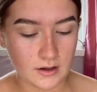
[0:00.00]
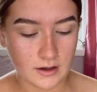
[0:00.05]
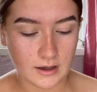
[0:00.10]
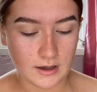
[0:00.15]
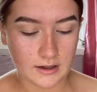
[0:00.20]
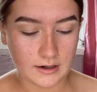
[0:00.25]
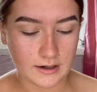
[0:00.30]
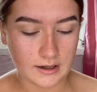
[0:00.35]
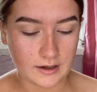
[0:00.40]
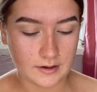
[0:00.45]

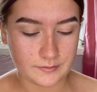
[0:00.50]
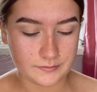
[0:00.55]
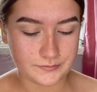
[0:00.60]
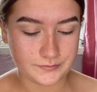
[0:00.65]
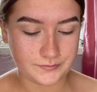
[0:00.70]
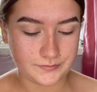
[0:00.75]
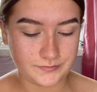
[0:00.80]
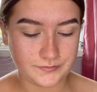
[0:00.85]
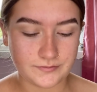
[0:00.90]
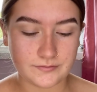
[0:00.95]

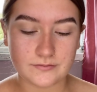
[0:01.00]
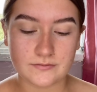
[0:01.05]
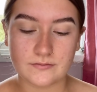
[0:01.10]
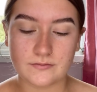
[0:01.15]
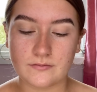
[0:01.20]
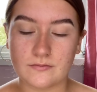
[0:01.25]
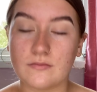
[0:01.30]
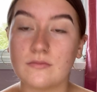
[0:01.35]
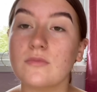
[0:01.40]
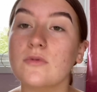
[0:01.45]
and
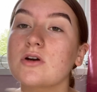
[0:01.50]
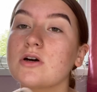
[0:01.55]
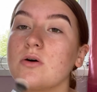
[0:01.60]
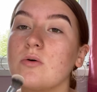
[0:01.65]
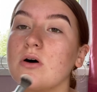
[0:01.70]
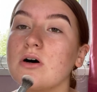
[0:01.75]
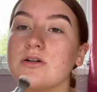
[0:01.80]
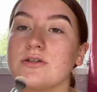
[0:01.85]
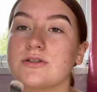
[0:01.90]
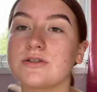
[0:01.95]
go
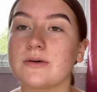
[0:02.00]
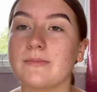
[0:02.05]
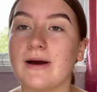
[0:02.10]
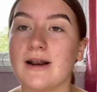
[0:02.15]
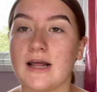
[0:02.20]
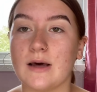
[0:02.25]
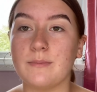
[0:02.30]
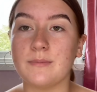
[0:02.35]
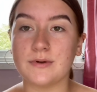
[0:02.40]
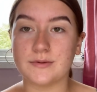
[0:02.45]
under my
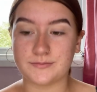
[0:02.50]
lip,